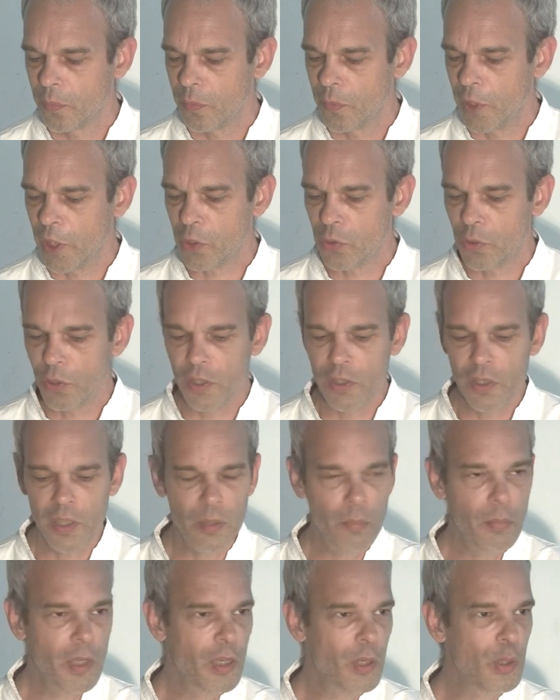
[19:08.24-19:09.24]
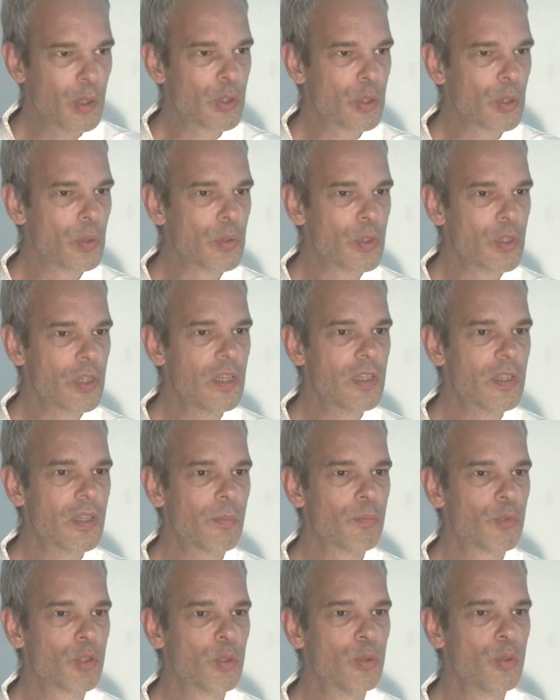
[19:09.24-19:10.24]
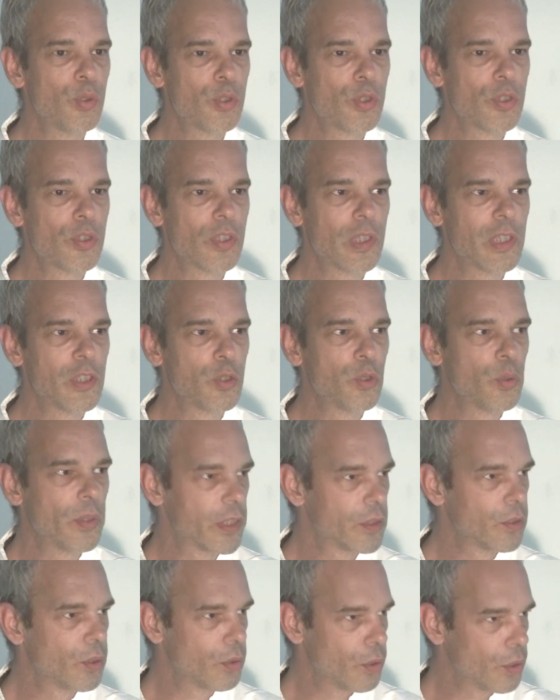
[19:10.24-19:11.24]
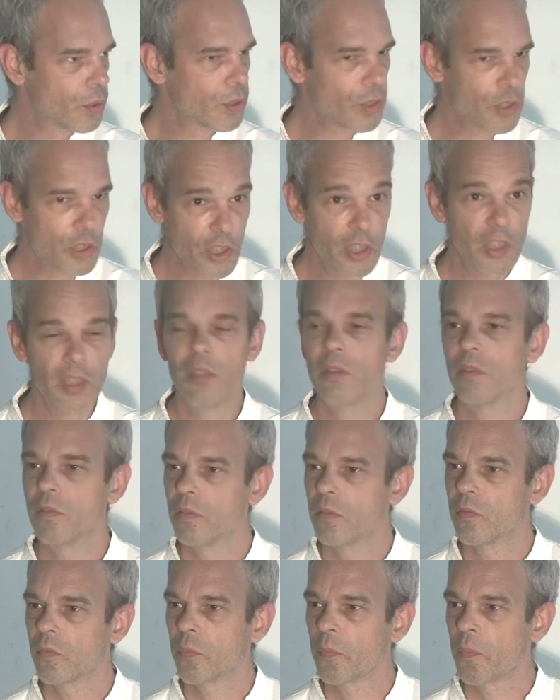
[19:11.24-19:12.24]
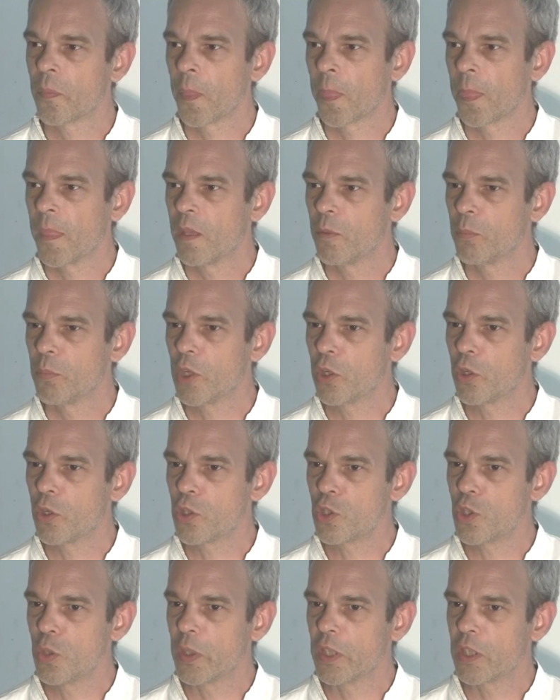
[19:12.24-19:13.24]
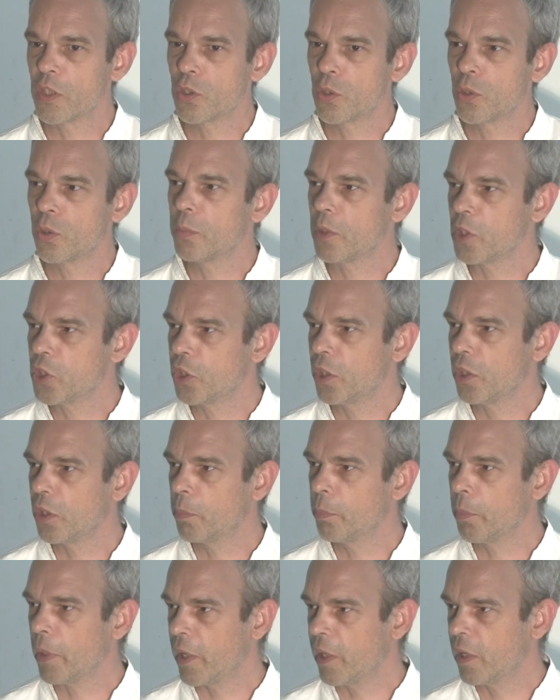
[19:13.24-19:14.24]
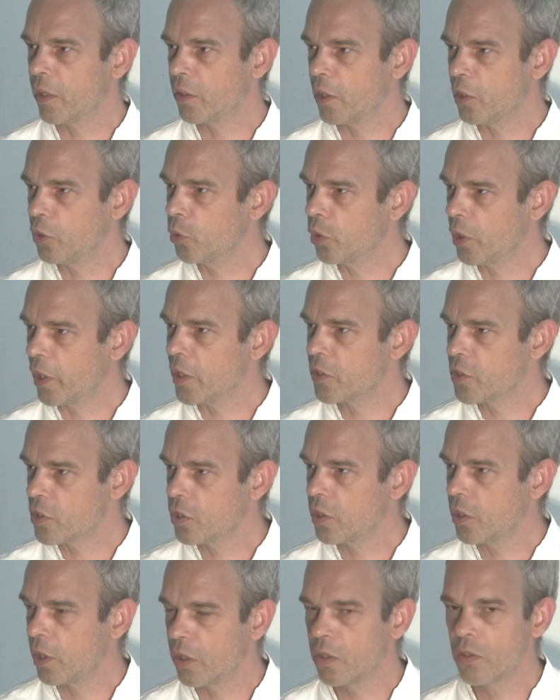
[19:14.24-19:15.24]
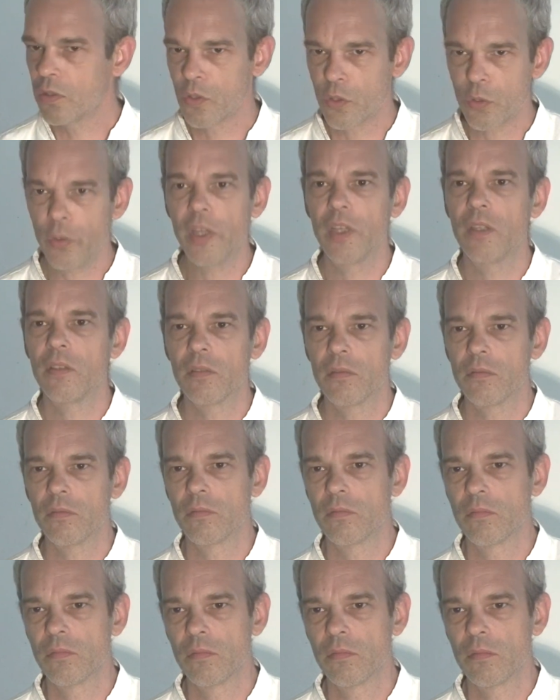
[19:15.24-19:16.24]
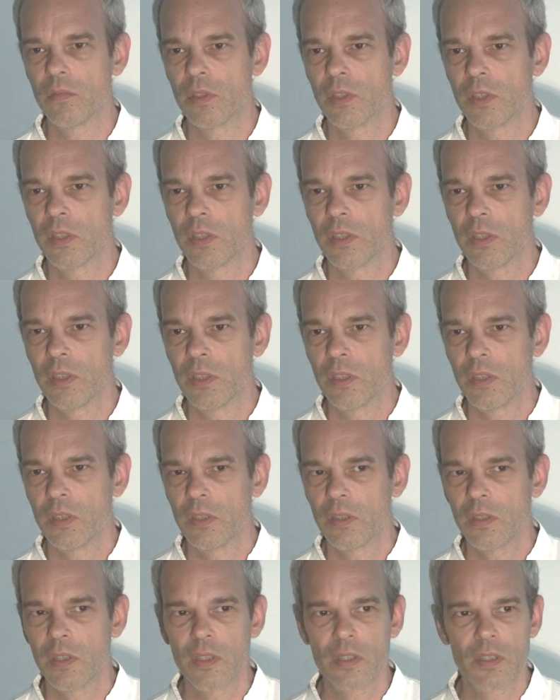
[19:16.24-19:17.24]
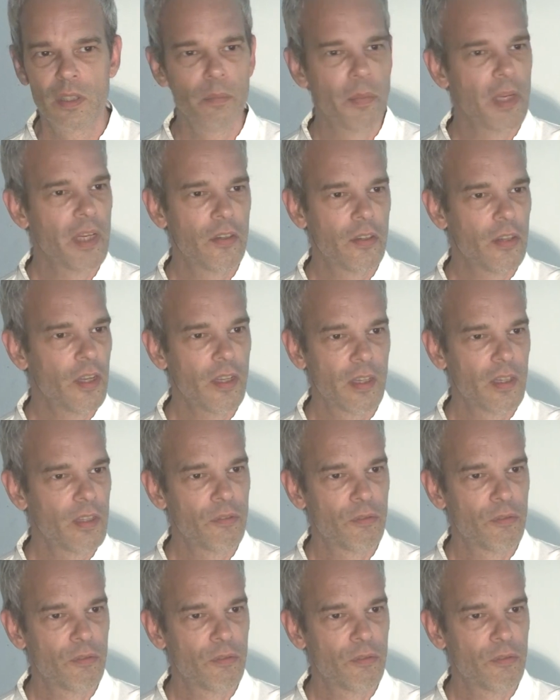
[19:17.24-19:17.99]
Actually, they may also see some solutions that you are no longer seeing because you are so much in a panic that you can't think straight. That's the main thing.